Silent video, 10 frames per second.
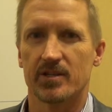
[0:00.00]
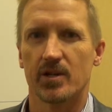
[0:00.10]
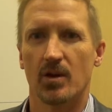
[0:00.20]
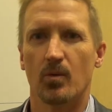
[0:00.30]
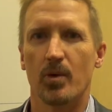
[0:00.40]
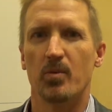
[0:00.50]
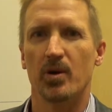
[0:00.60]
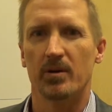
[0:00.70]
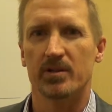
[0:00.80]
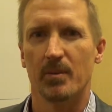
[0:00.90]
So we
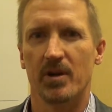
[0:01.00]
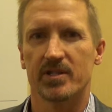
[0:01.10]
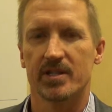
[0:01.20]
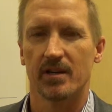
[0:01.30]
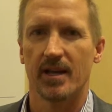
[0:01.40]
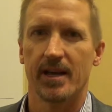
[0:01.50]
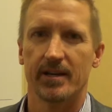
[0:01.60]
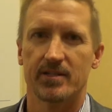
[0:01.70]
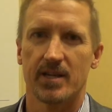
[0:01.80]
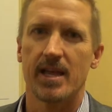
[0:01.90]
put small cell
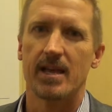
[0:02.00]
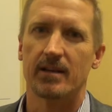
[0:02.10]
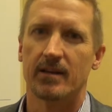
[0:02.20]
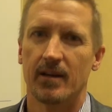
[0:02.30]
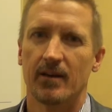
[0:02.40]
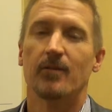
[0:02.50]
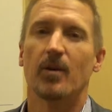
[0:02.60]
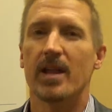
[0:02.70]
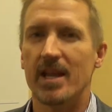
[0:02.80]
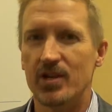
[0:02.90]
heads in
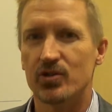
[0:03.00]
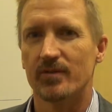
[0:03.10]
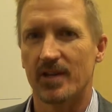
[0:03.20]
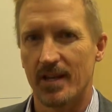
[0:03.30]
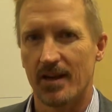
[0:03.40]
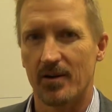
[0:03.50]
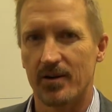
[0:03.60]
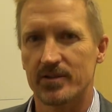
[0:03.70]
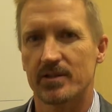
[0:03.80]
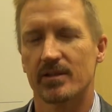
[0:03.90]
for each of the carriers.